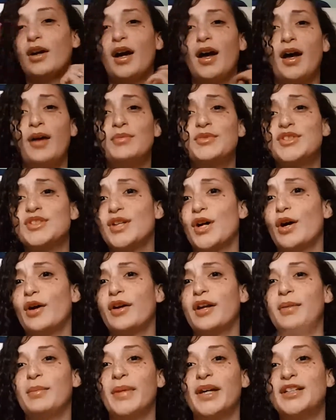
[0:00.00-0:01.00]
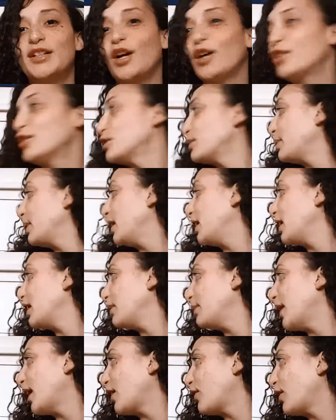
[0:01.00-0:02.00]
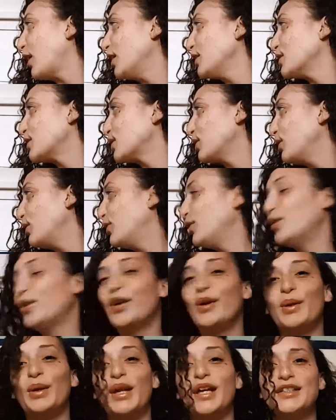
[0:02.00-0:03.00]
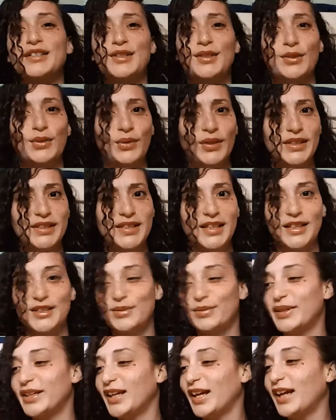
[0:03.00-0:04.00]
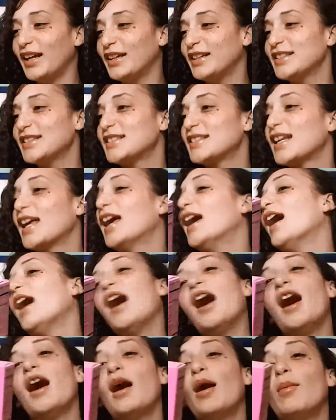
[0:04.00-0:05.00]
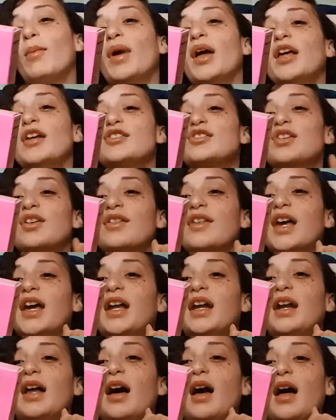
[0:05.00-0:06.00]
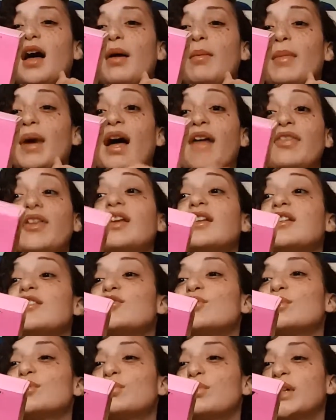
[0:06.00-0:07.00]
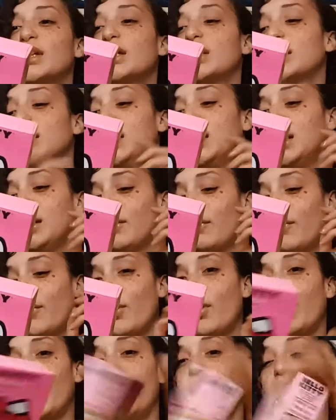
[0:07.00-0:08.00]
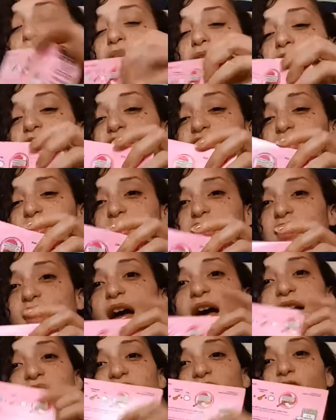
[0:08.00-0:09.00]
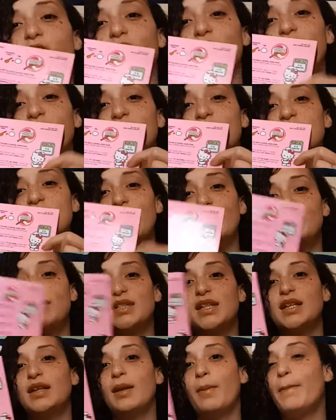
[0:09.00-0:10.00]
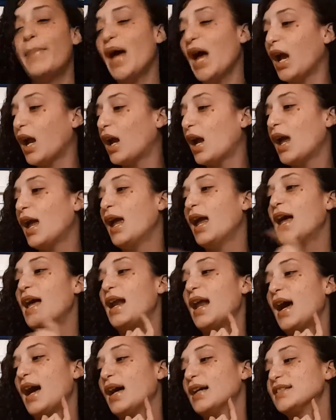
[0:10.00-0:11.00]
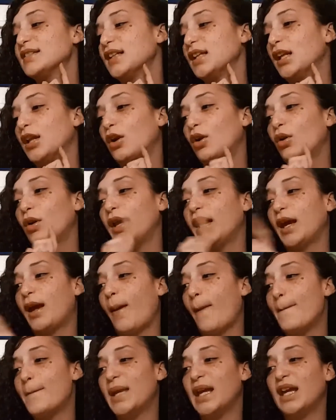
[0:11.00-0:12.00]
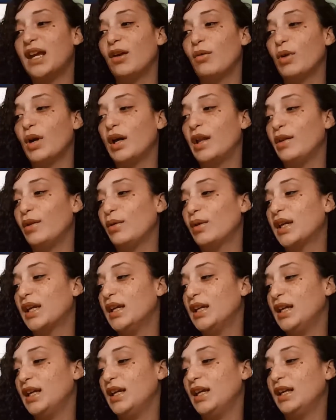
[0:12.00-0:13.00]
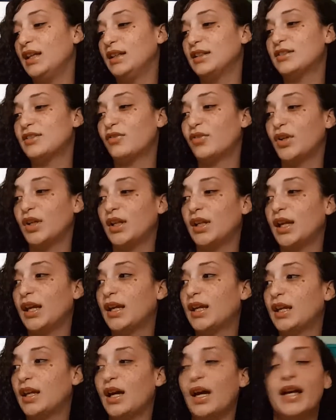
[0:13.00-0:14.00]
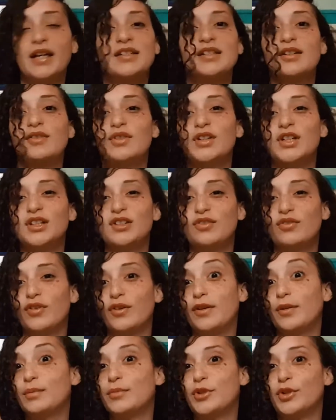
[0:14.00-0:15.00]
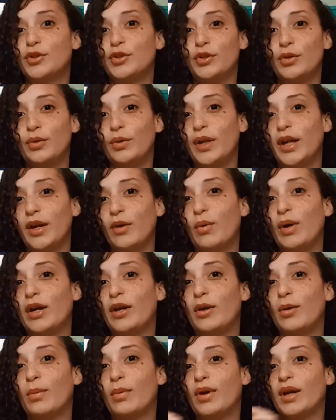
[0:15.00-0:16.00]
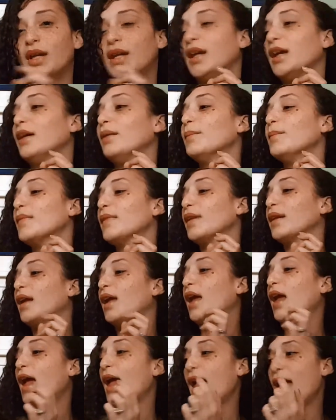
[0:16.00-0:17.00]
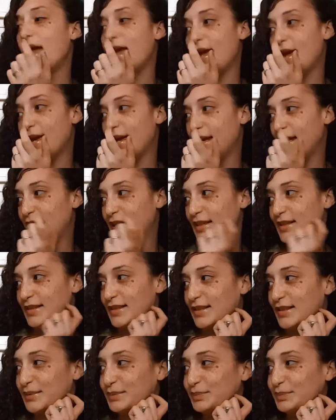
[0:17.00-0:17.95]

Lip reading: I'm sorry, my daughter's playing in the background, so if you hear lots of noise, that's what that is. So then I thought this was really neat for it. It has all the steps in the back, and it has a little like baking with Hello Kitty and different like activities for them to do like while you're baking. And